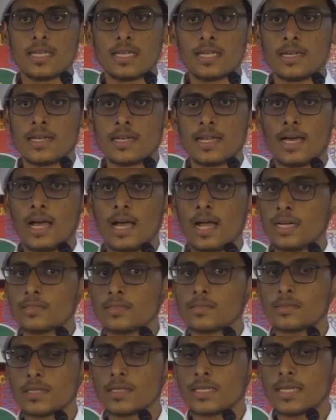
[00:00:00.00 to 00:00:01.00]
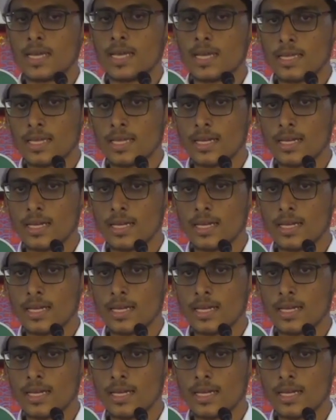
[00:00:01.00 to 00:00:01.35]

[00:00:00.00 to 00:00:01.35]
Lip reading: Inna a'tainaka